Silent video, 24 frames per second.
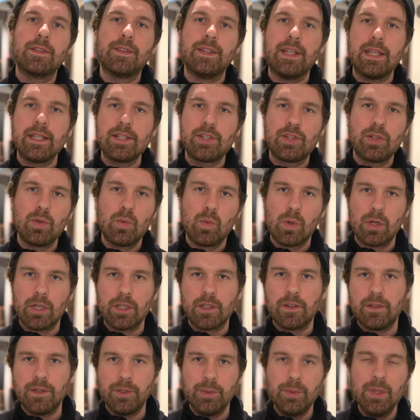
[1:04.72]
things to work
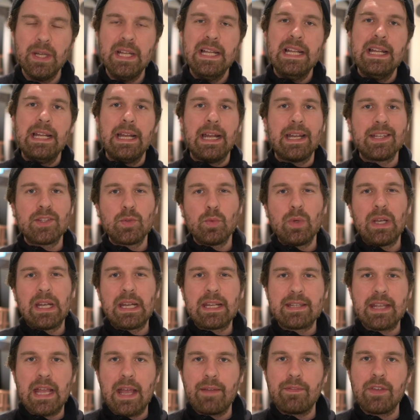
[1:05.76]
through, as well
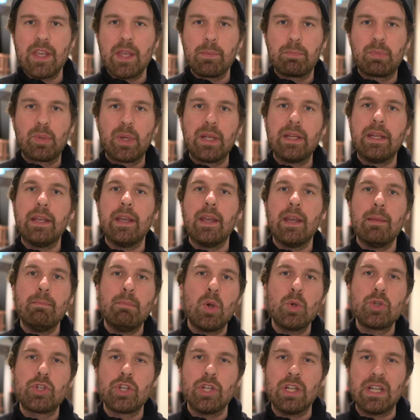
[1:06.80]
as having a pretty
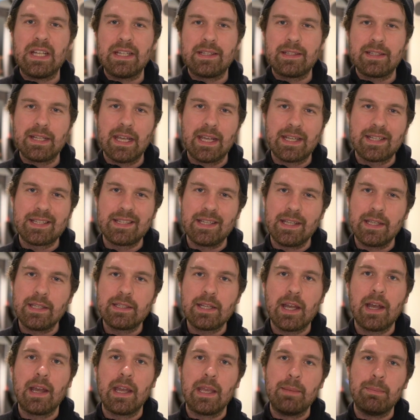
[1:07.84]
emotionally taxing
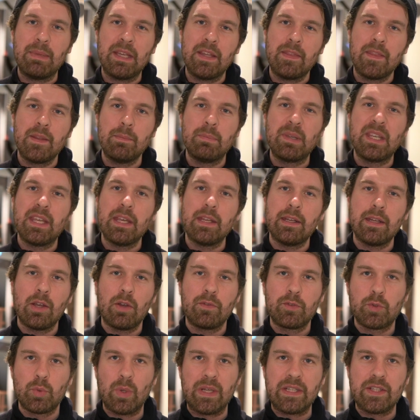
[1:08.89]
time in the beginning
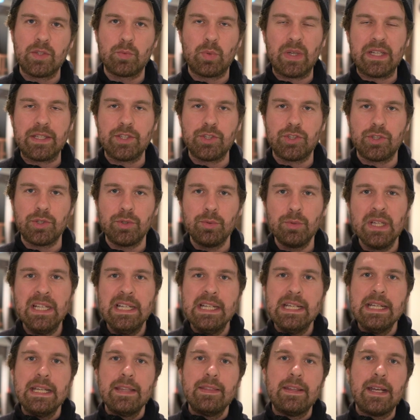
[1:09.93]
of 2022,
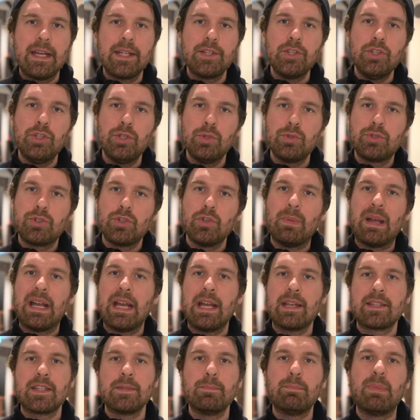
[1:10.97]
that YouTube
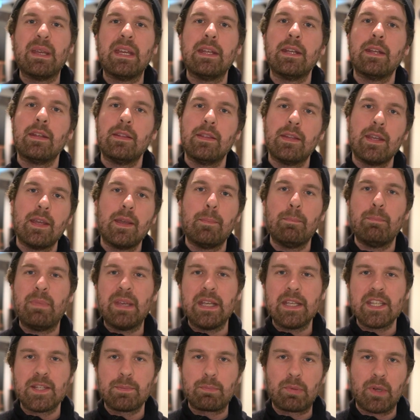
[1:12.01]
hasn't been the
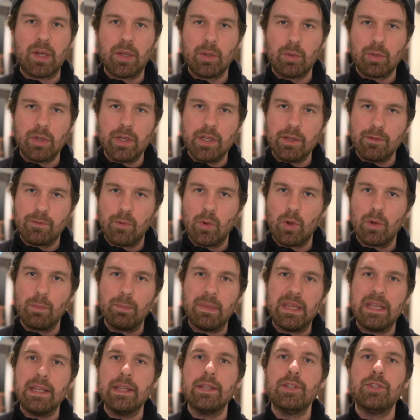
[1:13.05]
biggest priority for
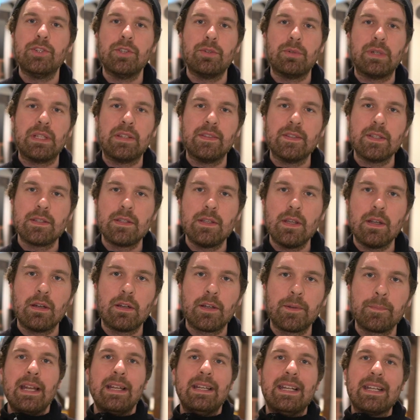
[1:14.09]
me during this
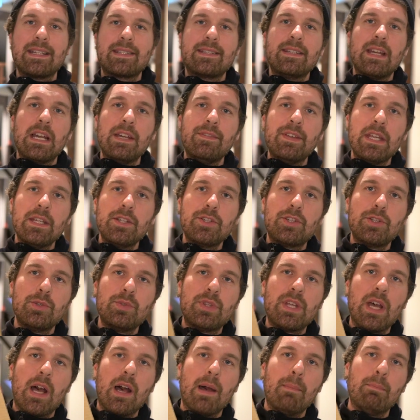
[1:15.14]
year. Let's dive into
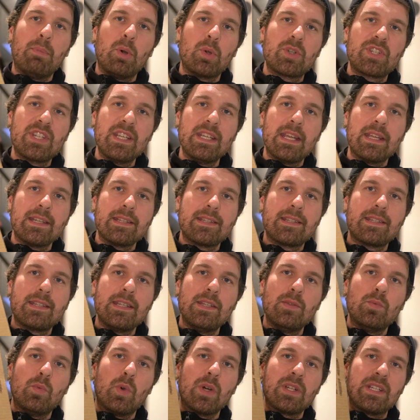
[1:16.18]
the unboxing and
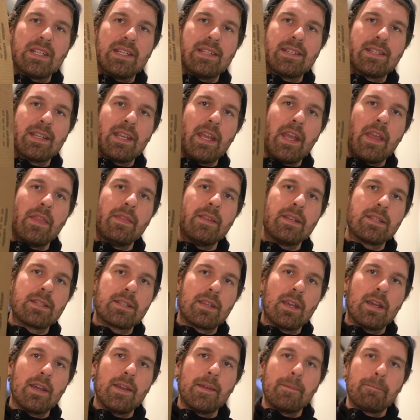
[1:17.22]
see what is in this
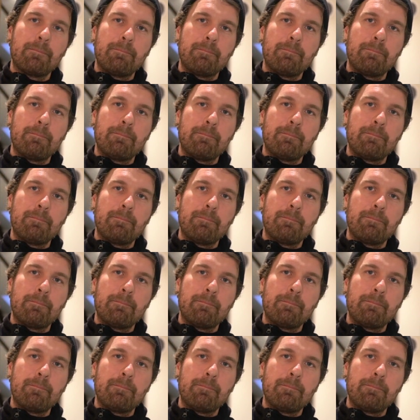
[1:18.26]
guy.